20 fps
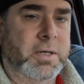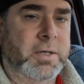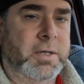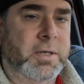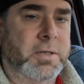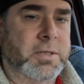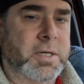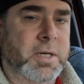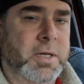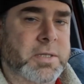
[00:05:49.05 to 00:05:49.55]

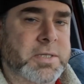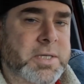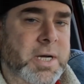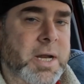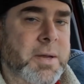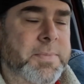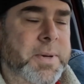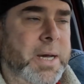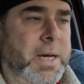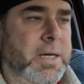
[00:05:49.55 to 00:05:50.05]
there's a little
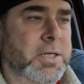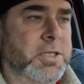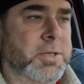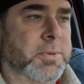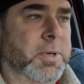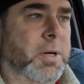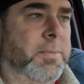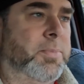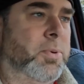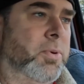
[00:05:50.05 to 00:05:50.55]
sunny patch. I'm
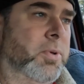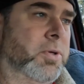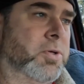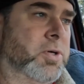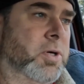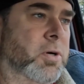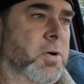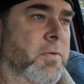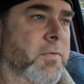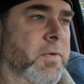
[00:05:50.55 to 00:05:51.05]
gonna pull the
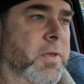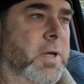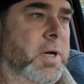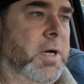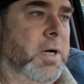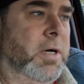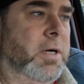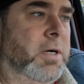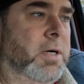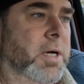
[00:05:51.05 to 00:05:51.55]
truck over
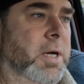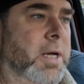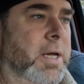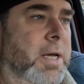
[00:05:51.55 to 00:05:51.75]
there